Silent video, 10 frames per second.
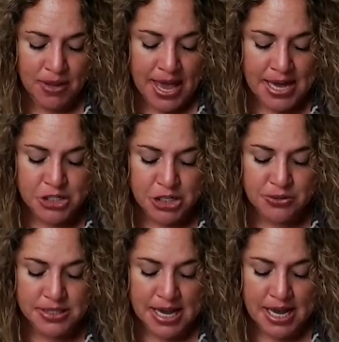And you
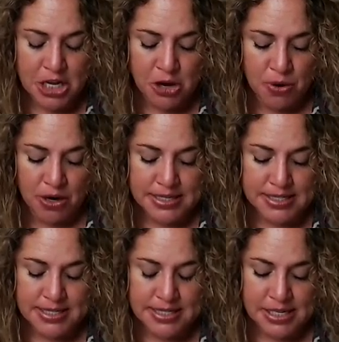said you were
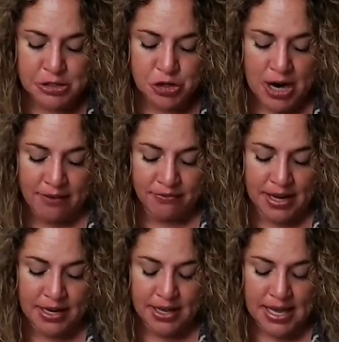assisting
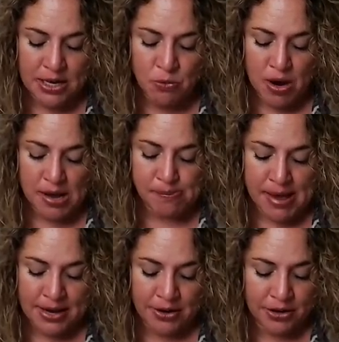traffic. In what
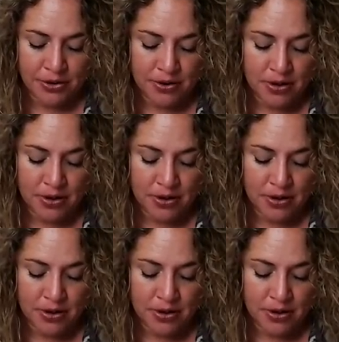manner?